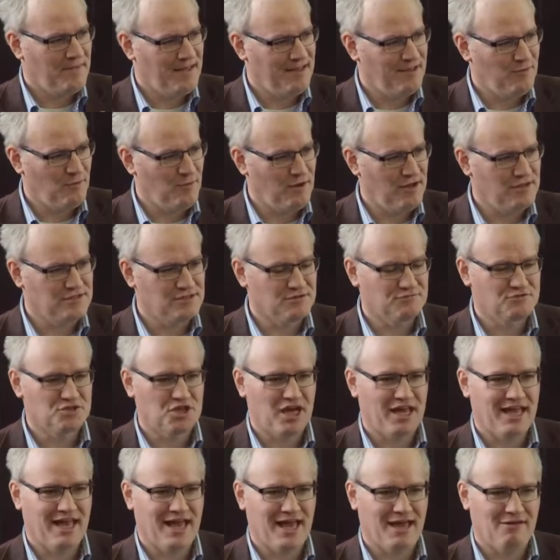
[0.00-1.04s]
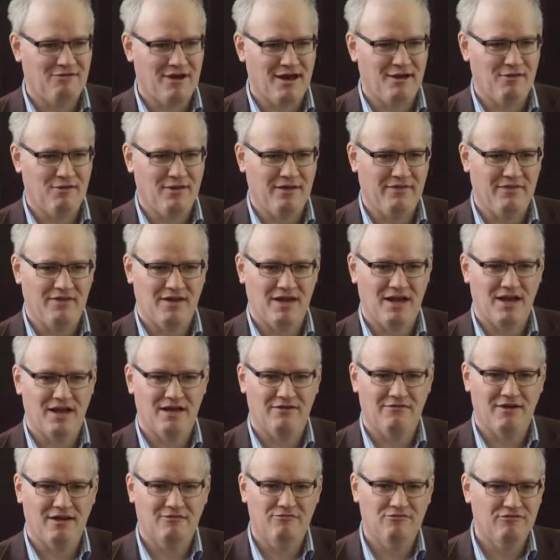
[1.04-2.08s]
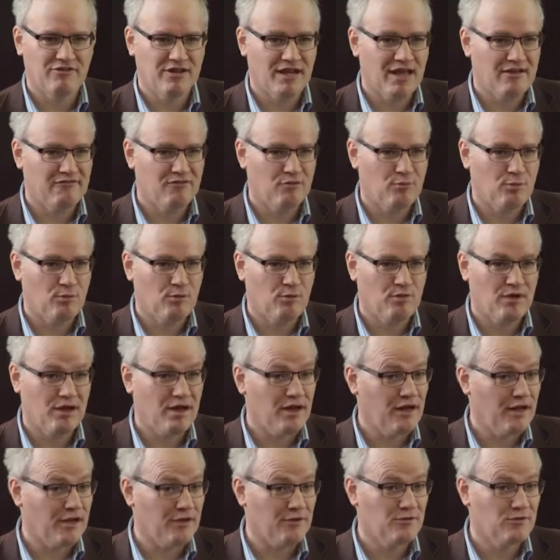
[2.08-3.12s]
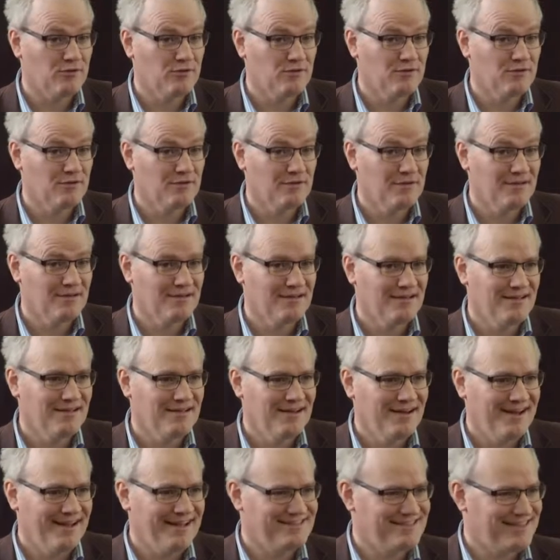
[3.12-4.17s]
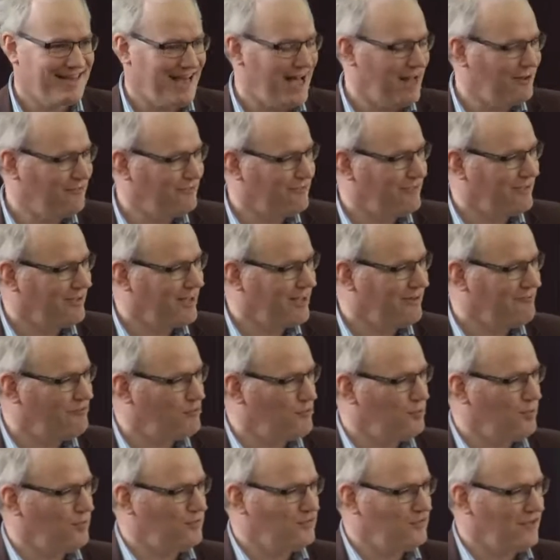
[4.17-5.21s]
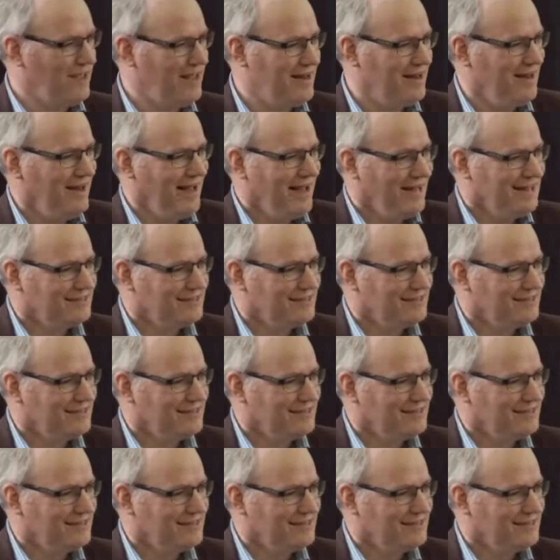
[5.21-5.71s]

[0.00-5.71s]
in the words of J.K. Rowling, the kind of unforgivable curse. It's the unforgivable sin,